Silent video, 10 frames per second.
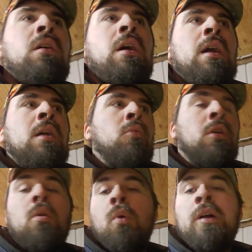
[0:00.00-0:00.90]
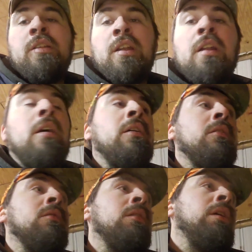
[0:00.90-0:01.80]
and we're going to weld it in there
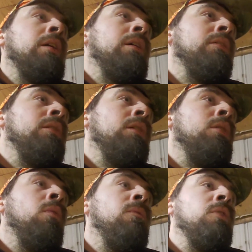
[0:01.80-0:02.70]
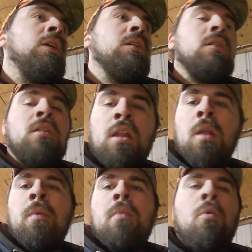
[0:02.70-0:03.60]
and hopefully get a little
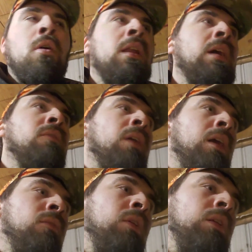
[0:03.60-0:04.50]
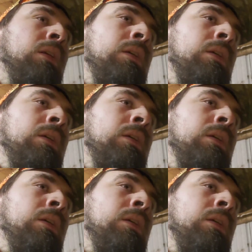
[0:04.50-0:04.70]
bit more life out of it.